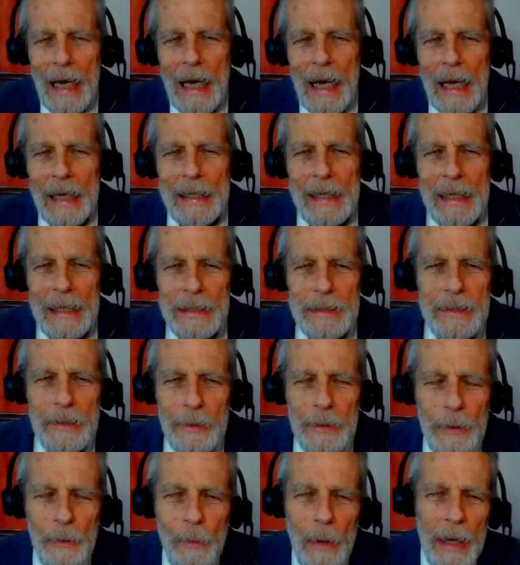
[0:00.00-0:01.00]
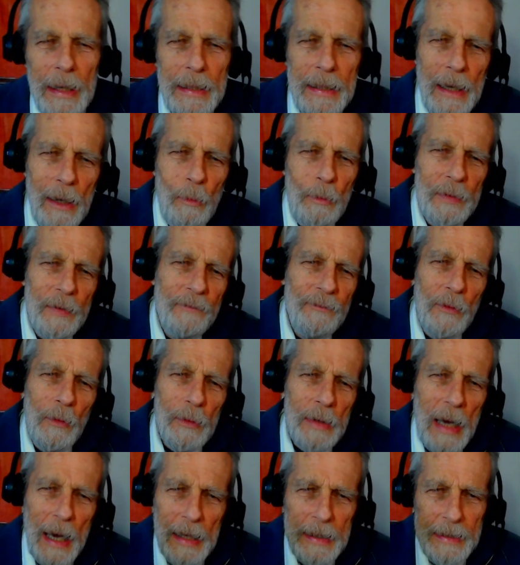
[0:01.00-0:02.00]
I can't tell you right now with the full
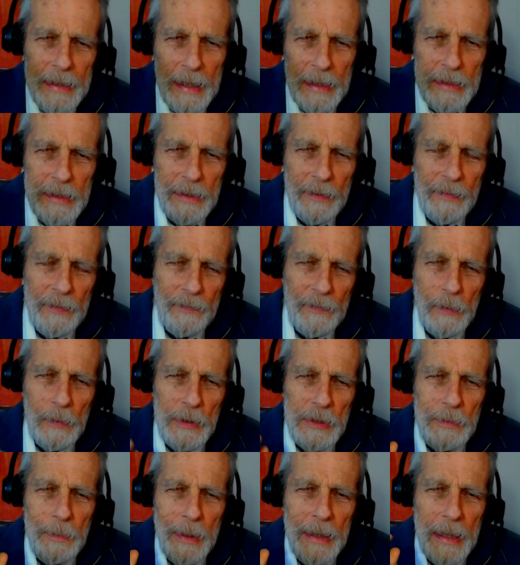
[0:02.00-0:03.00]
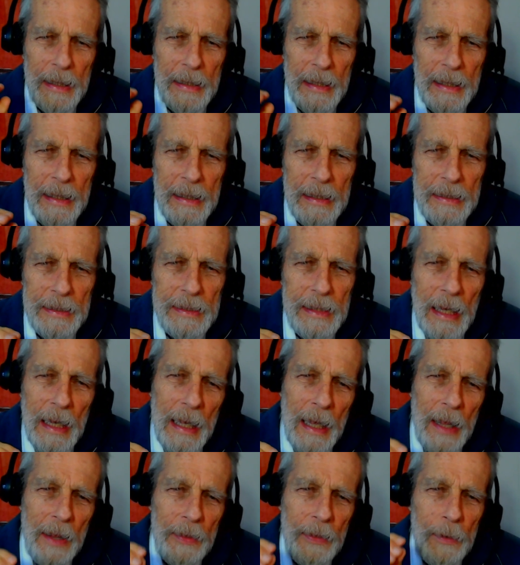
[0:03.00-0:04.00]
context of the verse, but it is
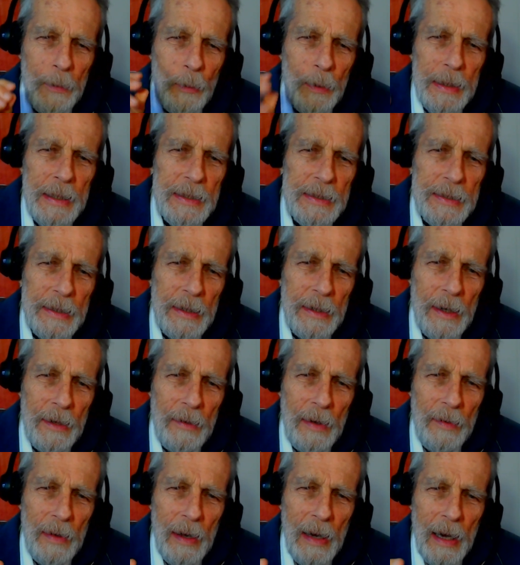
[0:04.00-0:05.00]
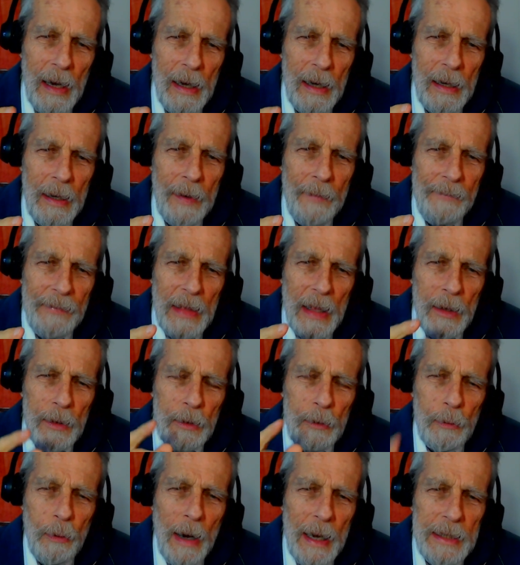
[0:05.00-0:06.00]
the reason
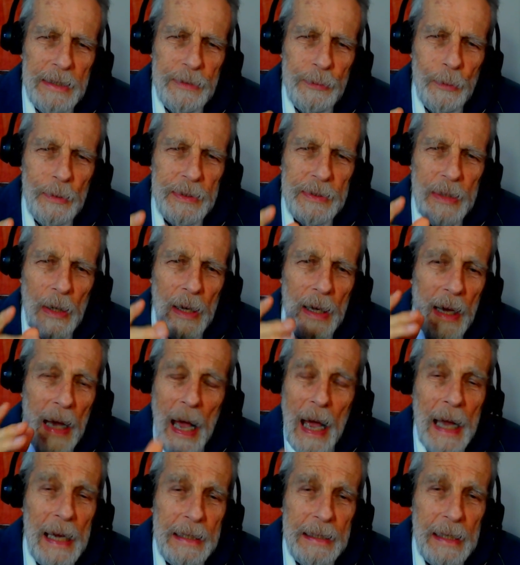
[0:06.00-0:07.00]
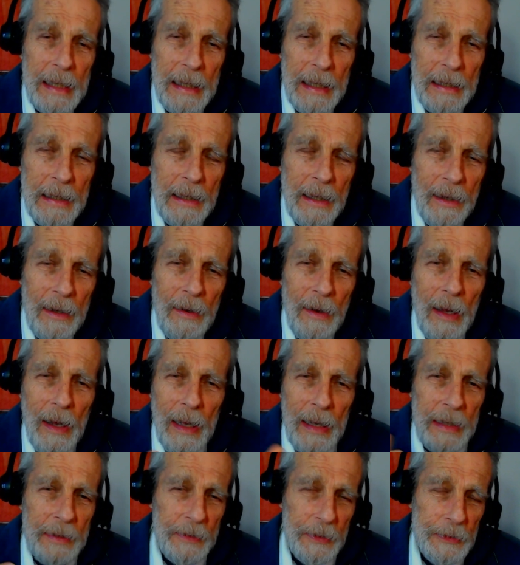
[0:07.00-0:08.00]
Christ was a high day
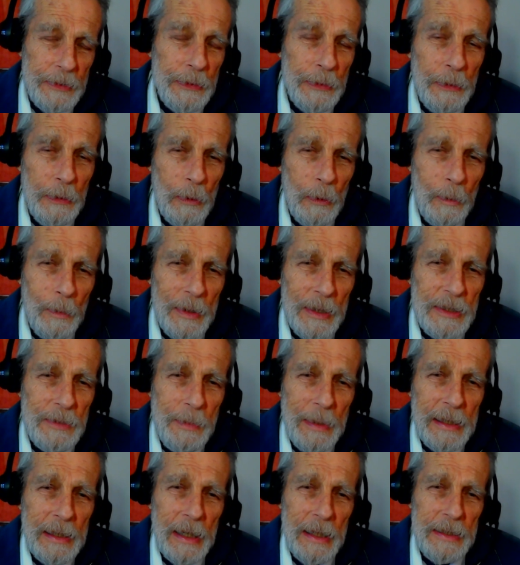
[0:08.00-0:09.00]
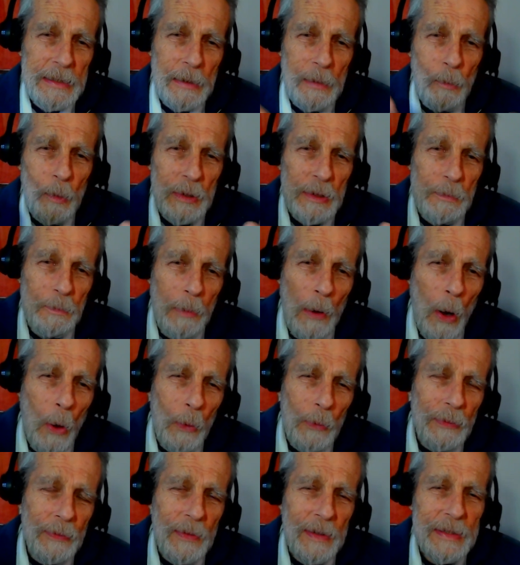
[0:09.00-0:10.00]
in the tomb is because it was
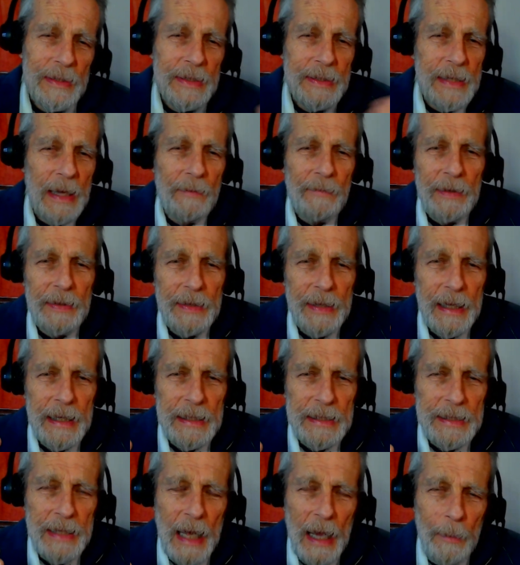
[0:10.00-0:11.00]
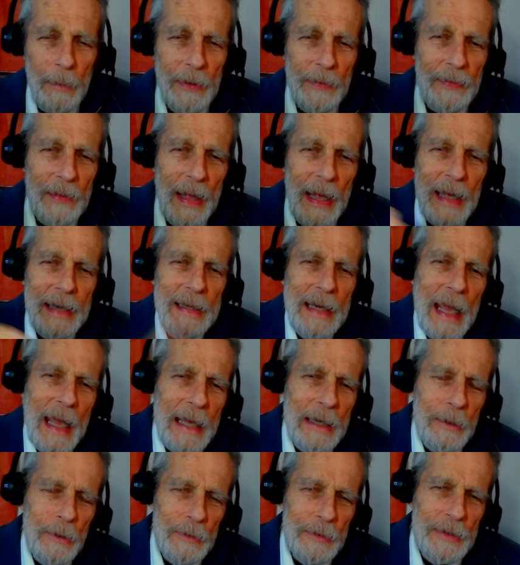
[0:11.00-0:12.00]
both seventh-day Sabbath and
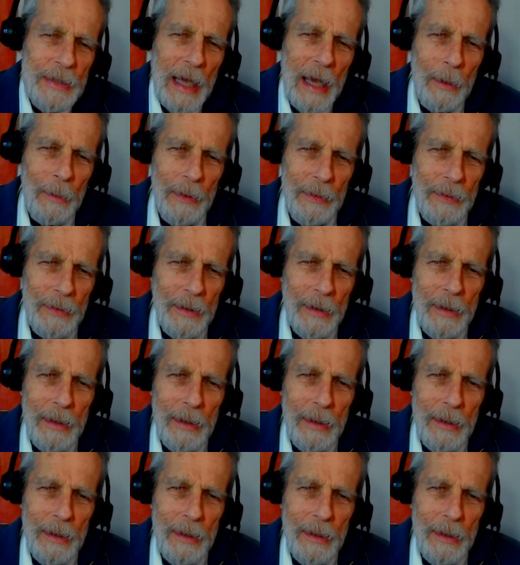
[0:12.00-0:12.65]
annual Sabbath.